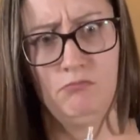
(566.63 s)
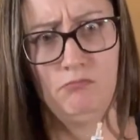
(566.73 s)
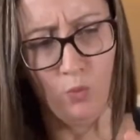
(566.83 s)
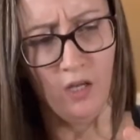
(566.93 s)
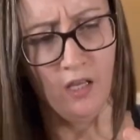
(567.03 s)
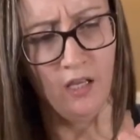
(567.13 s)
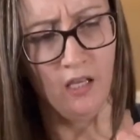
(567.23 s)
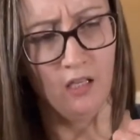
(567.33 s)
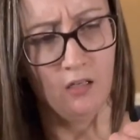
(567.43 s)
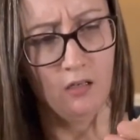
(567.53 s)

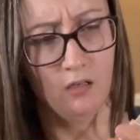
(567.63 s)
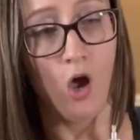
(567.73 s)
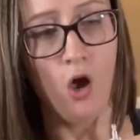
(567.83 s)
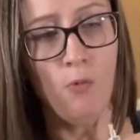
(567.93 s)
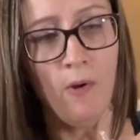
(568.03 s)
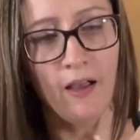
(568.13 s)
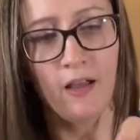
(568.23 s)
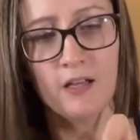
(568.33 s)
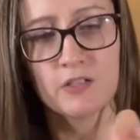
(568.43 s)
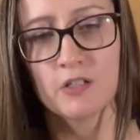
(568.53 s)
What? Oh my
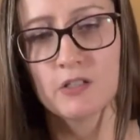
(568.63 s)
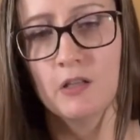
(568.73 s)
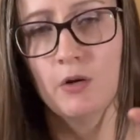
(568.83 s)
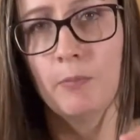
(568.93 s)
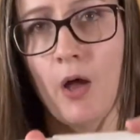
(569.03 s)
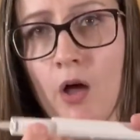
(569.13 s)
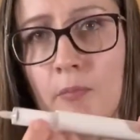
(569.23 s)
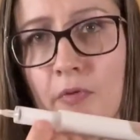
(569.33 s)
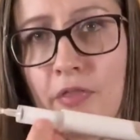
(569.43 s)
gosh, there's a little pump